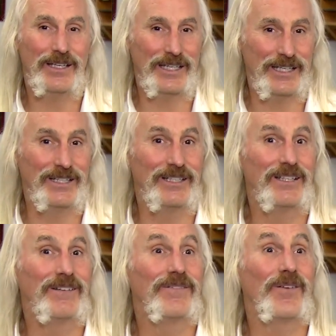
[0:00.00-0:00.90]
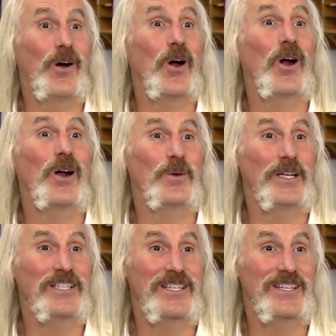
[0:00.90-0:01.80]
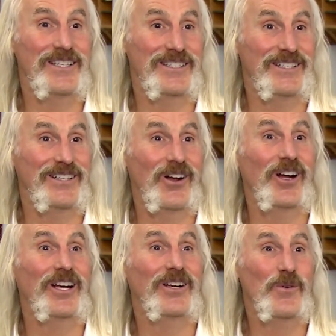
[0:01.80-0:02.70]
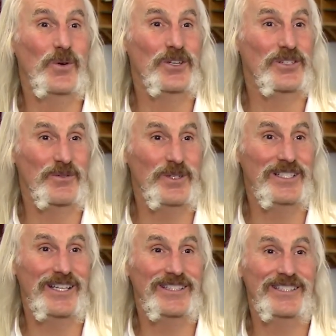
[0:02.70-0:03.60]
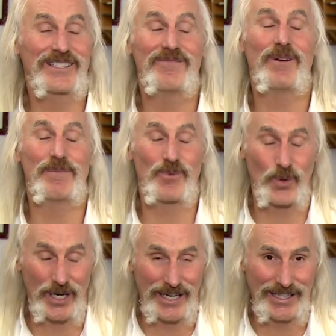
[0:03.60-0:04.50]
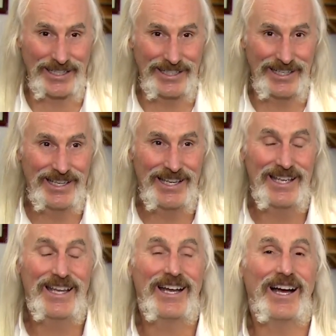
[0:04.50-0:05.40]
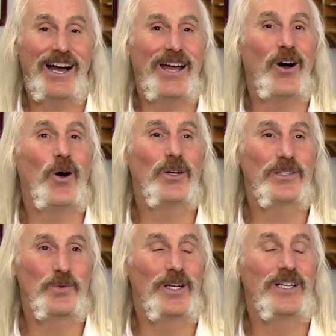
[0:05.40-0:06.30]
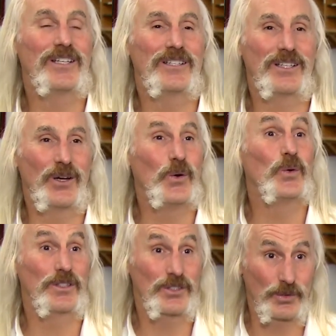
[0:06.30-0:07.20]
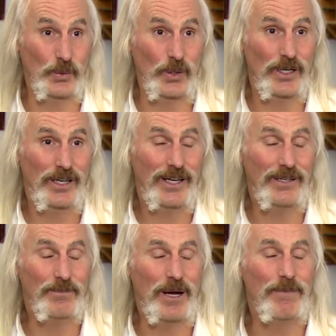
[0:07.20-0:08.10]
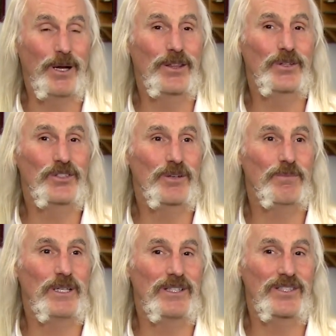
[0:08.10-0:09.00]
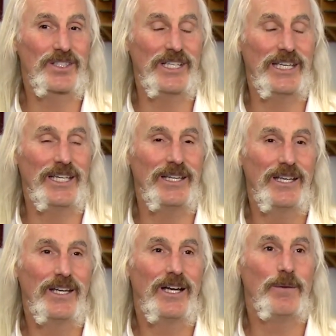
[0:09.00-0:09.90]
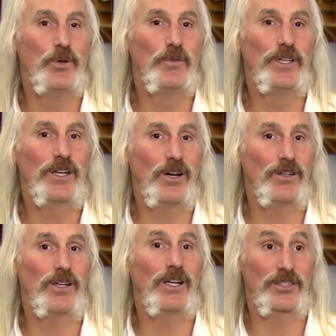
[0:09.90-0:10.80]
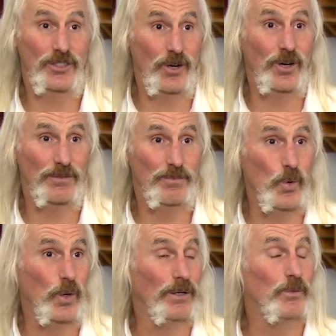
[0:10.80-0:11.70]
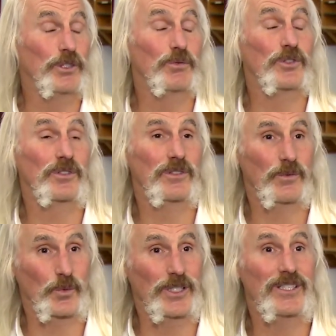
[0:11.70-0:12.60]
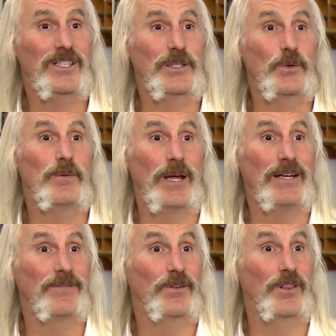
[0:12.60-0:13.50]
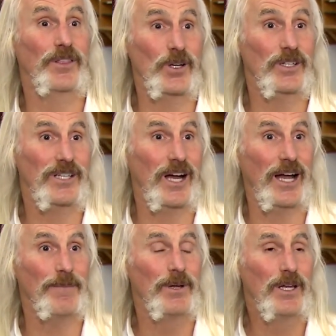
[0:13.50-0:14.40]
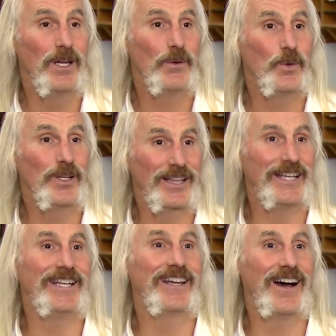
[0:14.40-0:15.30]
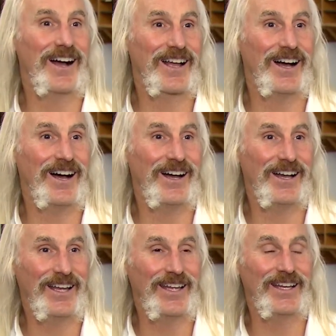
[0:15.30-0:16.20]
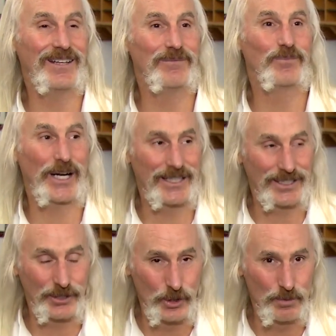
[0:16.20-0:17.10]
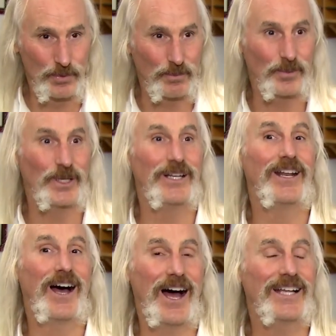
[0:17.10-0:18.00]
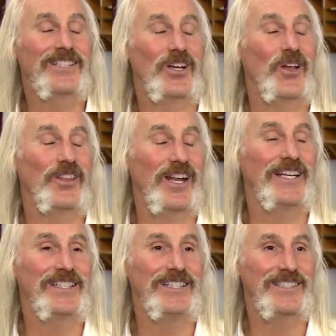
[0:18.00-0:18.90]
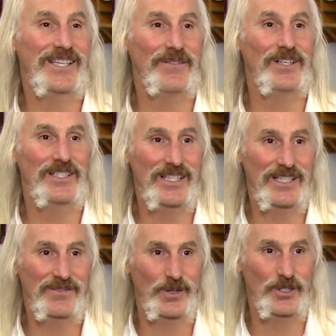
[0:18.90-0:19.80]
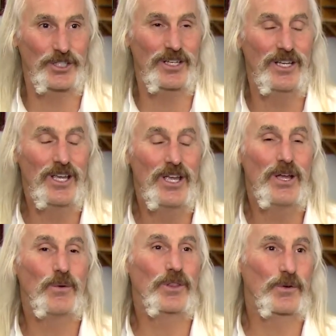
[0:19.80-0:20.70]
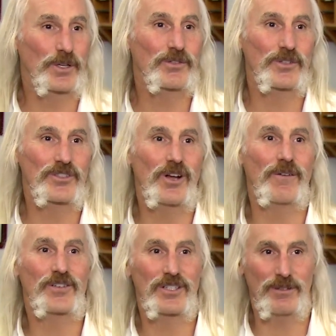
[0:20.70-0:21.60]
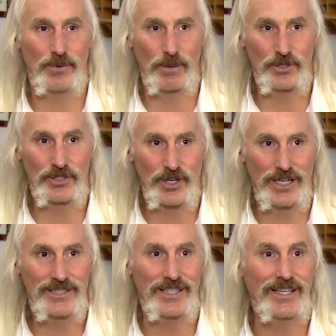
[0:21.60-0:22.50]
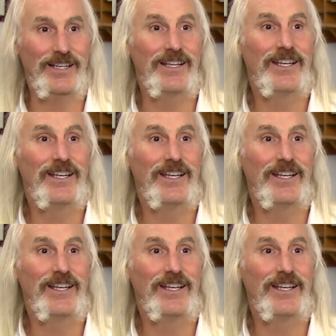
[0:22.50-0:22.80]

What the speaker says: in the far reaches, in the dark corners and recesses of my brain, I always wanted to go on tour. My mother took me to see a movie called A Star is Born, which was recently remade for the third time with Lady Gaga and Bradley Cooper, but I saw the 1976 version with Chris Christopherson and Barbra Streisand,